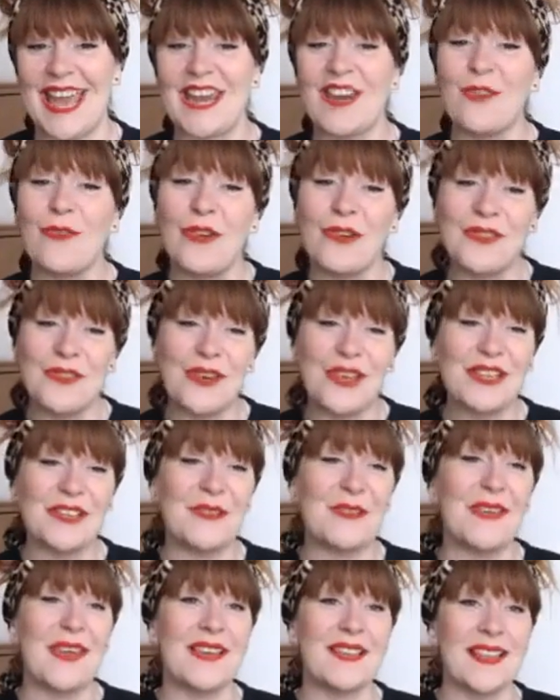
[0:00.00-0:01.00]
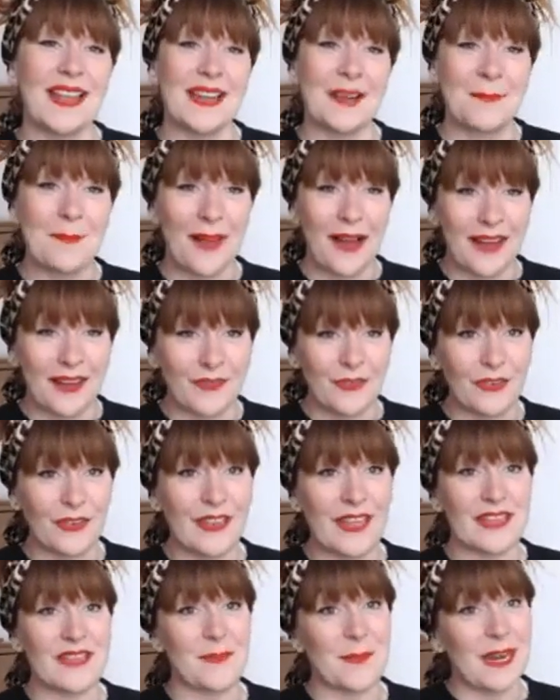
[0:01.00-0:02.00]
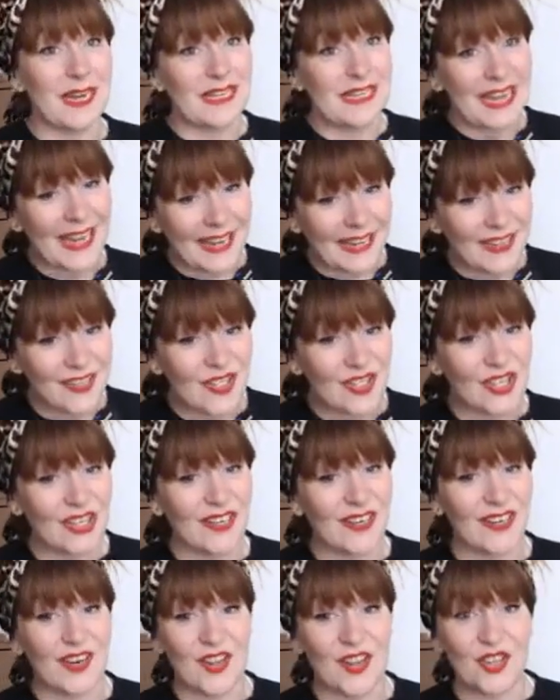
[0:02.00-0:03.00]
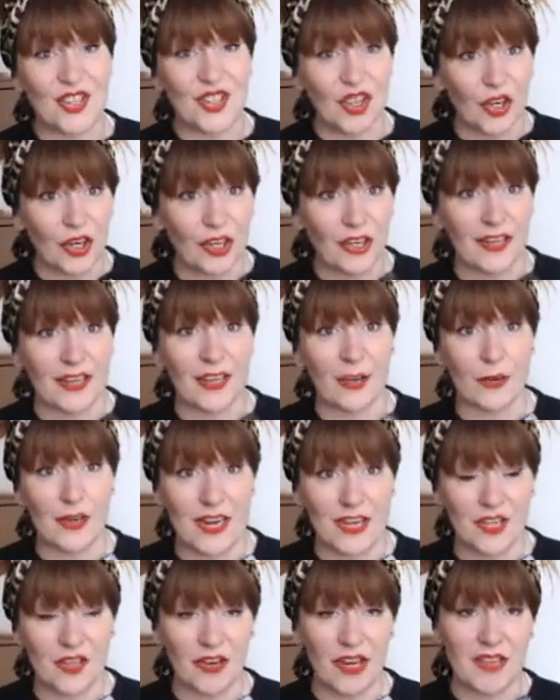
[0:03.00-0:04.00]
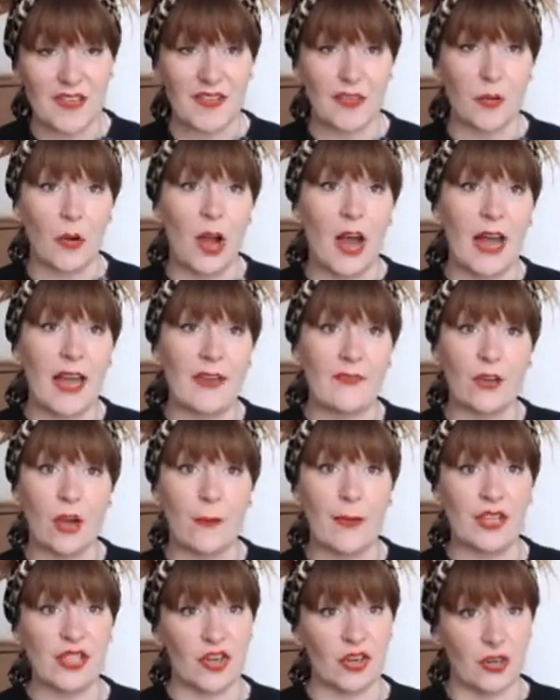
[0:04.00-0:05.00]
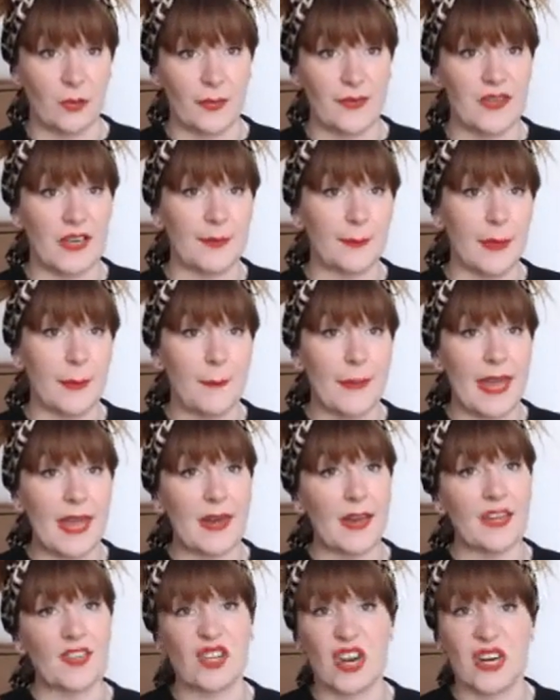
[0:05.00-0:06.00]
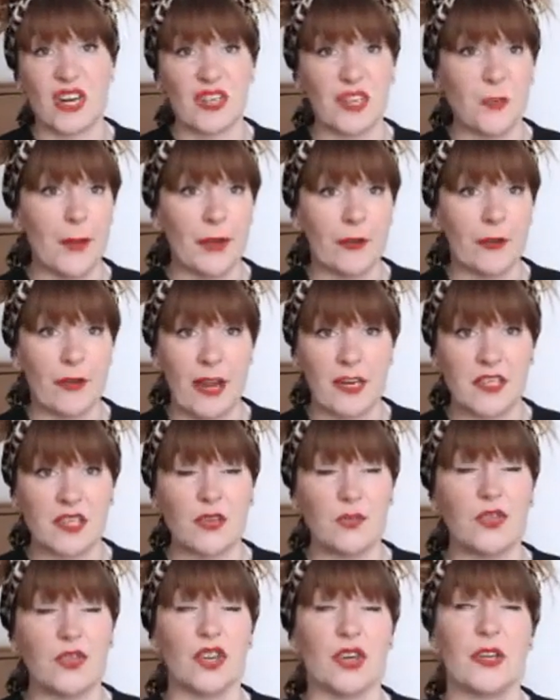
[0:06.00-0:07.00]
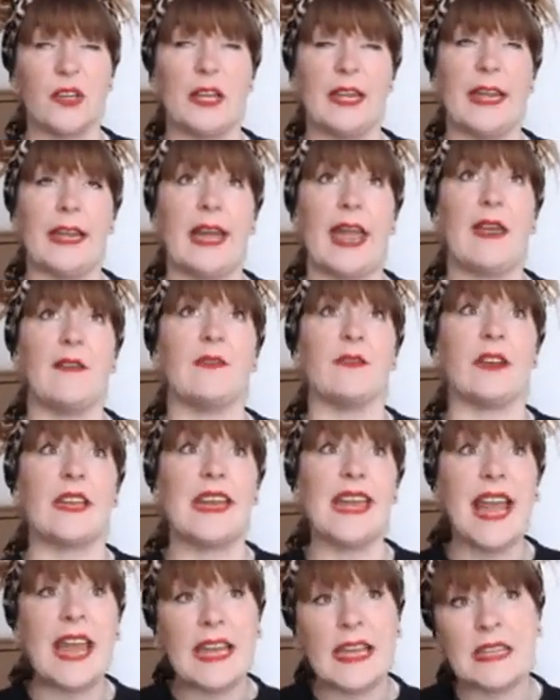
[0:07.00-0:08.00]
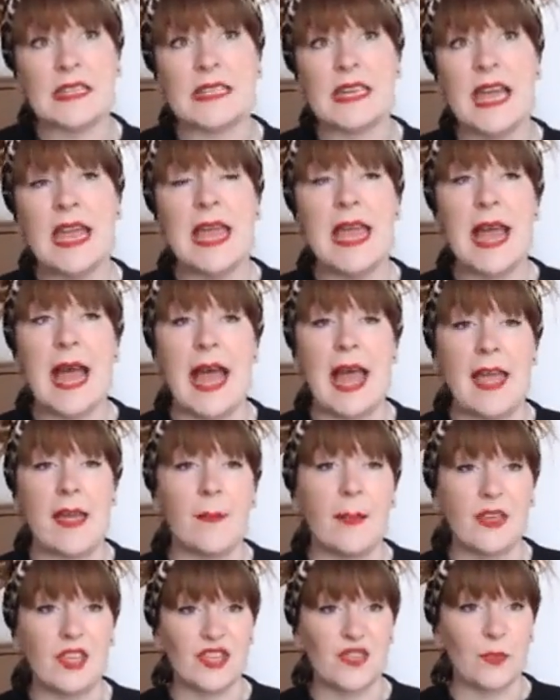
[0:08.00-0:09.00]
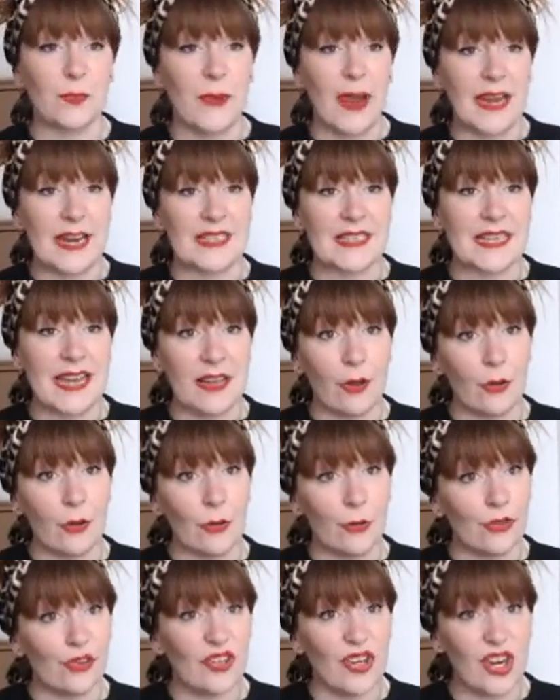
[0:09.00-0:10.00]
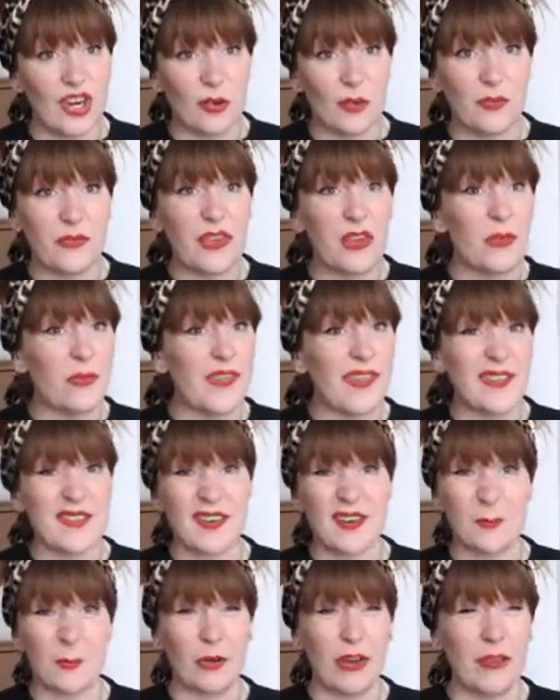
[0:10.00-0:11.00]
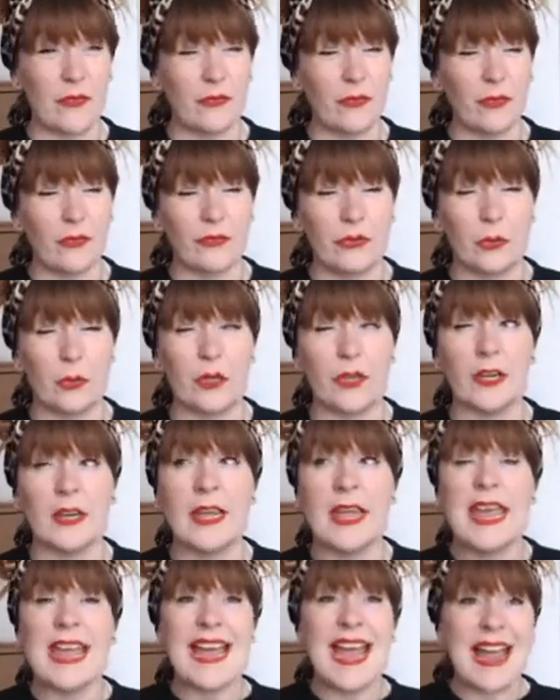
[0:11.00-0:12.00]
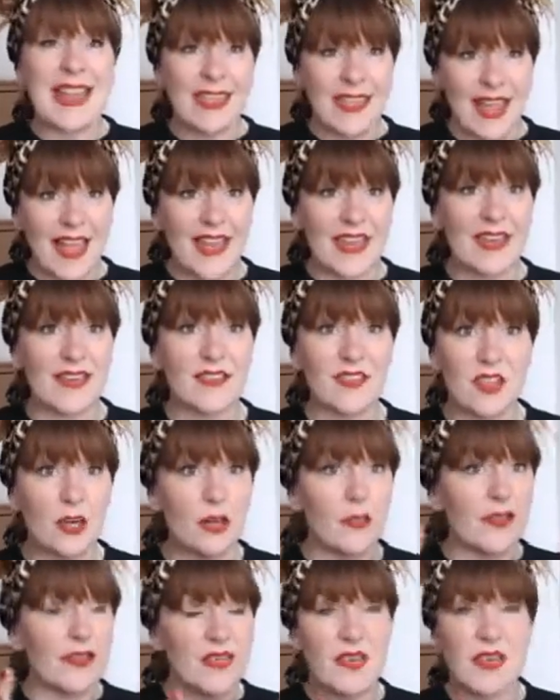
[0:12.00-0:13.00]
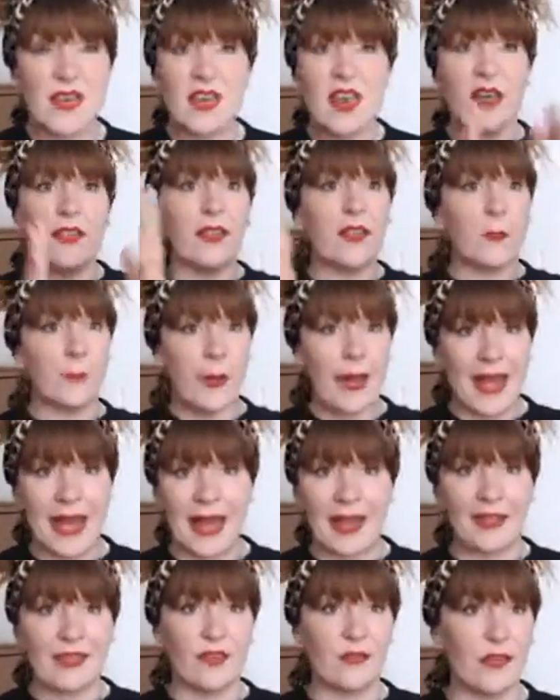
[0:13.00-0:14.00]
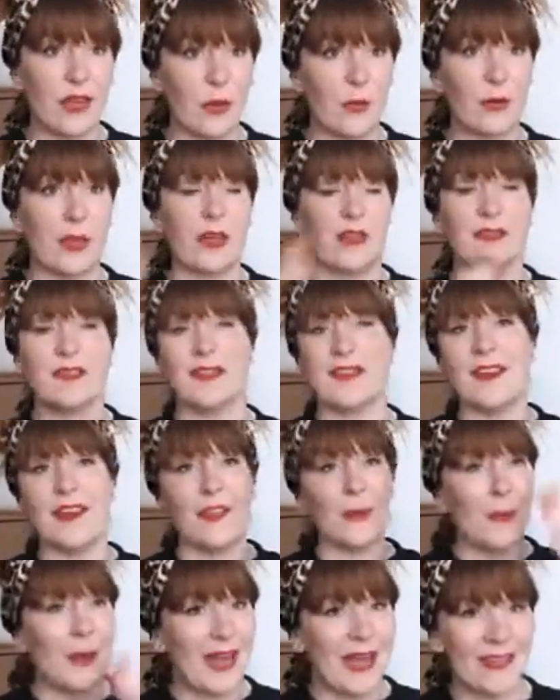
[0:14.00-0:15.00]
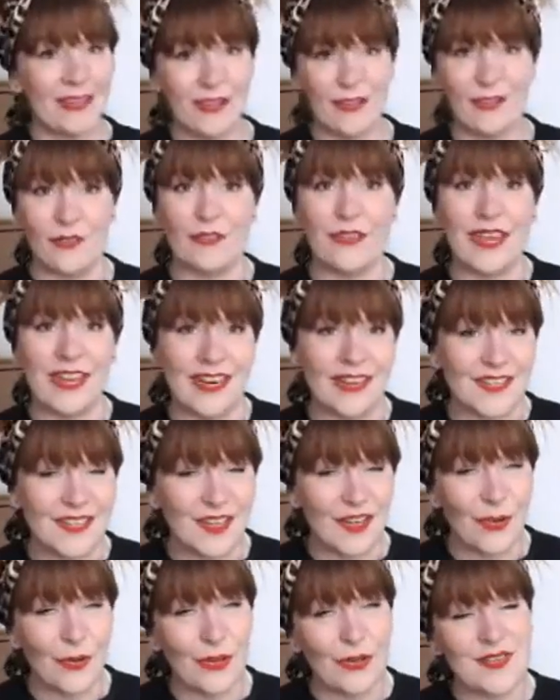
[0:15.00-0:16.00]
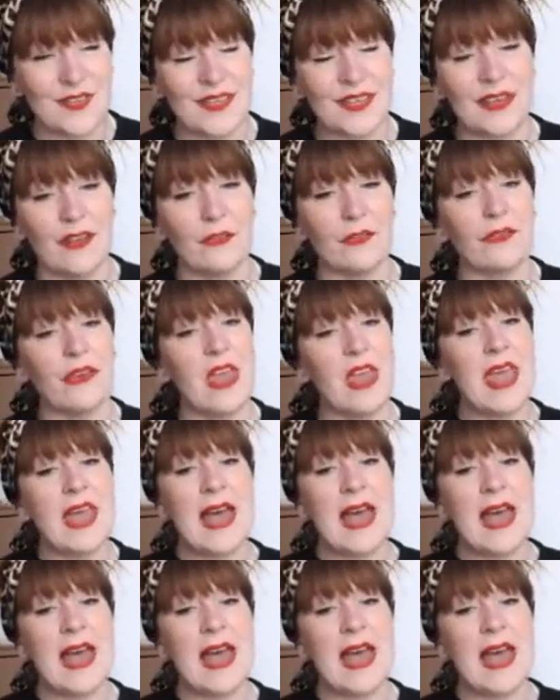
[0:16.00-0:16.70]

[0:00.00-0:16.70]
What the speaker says: you also can do things like mindfulness, meditation, journaling, or nidra. So I've got my journal beside my bed. I try to do my gratitude journaling every night. I just write it down, a few things that I'm grateful for. And that is, that's another path of yoga. It's another path of getting to know yourself.